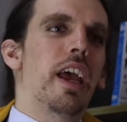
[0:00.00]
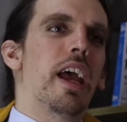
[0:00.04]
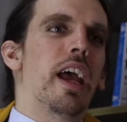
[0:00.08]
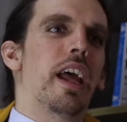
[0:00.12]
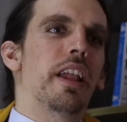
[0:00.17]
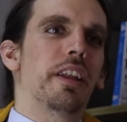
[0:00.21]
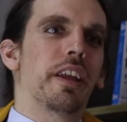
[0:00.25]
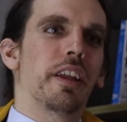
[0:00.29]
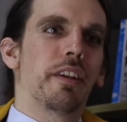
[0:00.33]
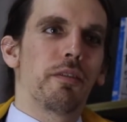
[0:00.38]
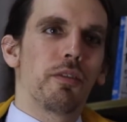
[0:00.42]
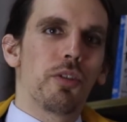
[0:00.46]

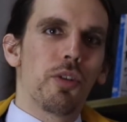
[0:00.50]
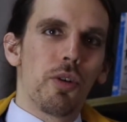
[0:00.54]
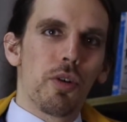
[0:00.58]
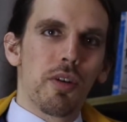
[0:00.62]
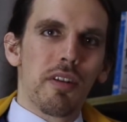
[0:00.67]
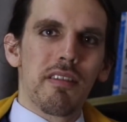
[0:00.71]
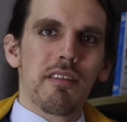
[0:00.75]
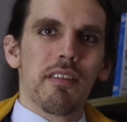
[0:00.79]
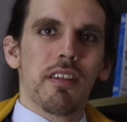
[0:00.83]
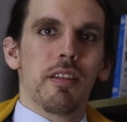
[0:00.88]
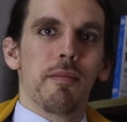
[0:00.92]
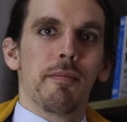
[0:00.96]
And then, of
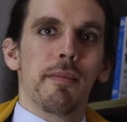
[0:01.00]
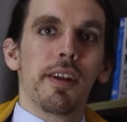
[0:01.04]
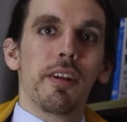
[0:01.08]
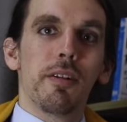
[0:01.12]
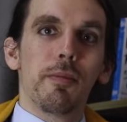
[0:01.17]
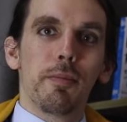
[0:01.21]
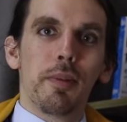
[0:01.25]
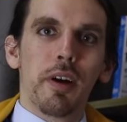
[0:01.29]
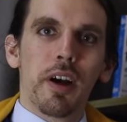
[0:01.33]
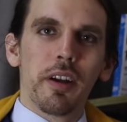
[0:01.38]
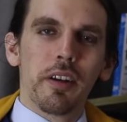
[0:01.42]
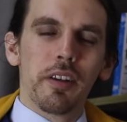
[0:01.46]
course, in the
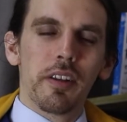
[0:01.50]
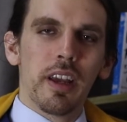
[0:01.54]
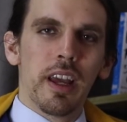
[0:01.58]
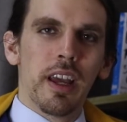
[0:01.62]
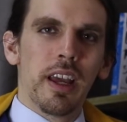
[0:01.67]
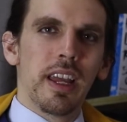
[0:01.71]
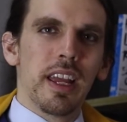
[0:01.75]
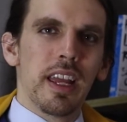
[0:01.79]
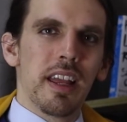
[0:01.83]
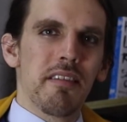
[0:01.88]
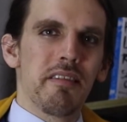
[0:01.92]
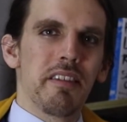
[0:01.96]
middle part,
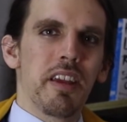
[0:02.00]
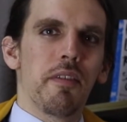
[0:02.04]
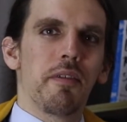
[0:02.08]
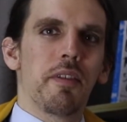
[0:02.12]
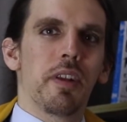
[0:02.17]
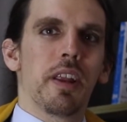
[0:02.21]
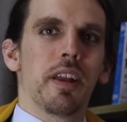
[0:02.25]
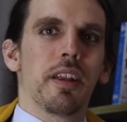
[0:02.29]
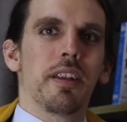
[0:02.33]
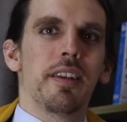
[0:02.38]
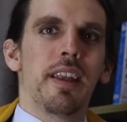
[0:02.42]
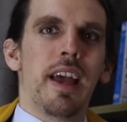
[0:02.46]
he's
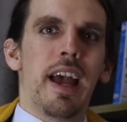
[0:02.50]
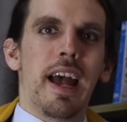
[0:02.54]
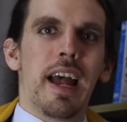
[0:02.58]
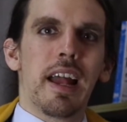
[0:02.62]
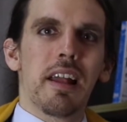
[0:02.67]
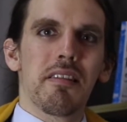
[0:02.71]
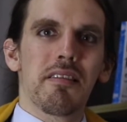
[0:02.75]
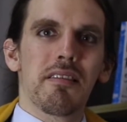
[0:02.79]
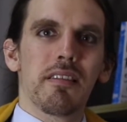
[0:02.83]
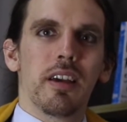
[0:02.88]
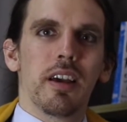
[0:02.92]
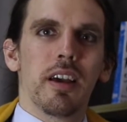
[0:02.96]
given a
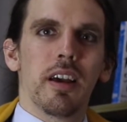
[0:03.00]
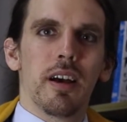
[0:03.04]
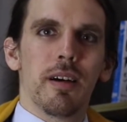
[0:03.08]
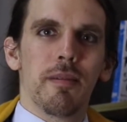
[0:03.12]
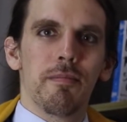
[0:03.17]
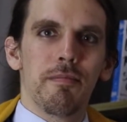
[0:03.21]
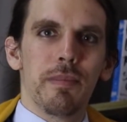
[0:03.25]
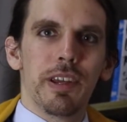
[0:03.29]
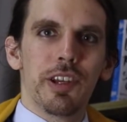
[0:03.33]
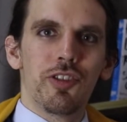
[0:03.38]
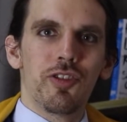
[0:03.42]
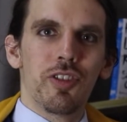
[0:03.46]
task, a
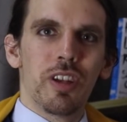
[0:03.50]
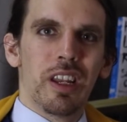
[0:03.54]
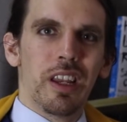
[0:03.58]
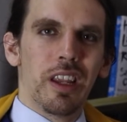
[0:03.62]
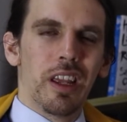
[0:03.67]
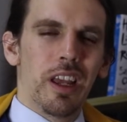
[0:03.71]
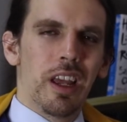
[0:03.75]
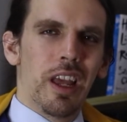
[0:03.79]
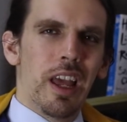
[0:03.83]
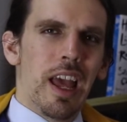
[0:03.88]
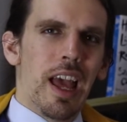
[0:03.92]
mission,